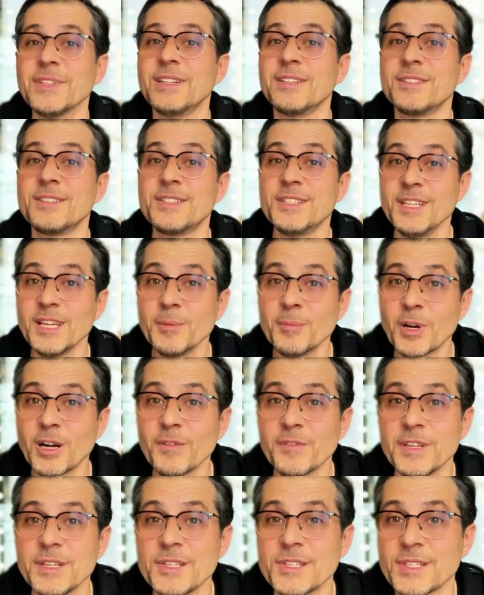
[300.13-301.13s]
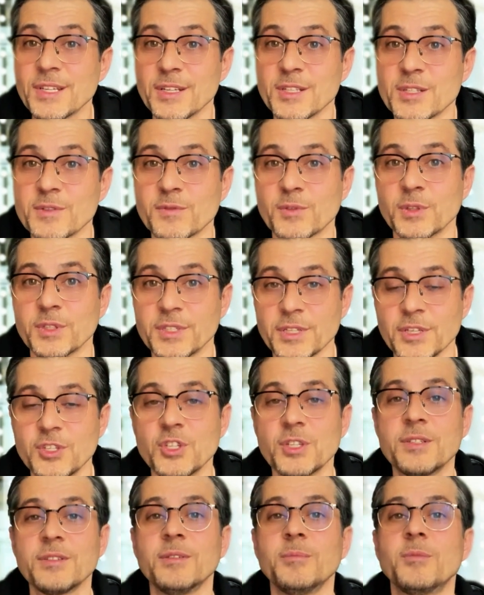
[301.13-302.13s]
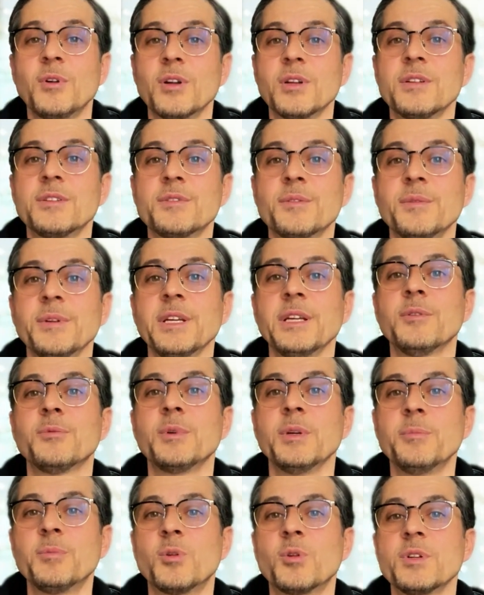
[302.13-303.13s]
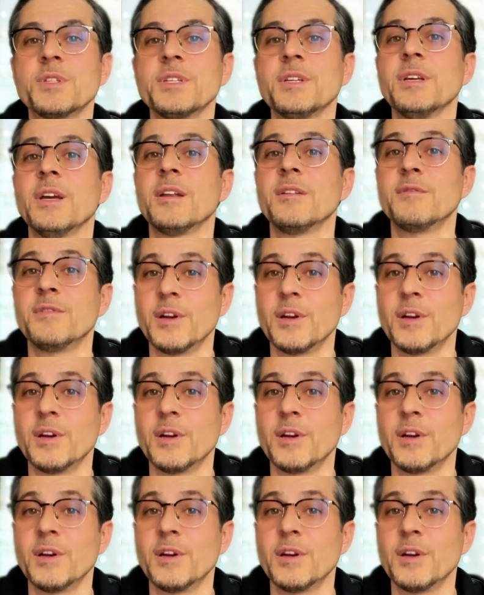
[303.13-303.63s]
DMRV stands for Digital Monitoring, Reporting and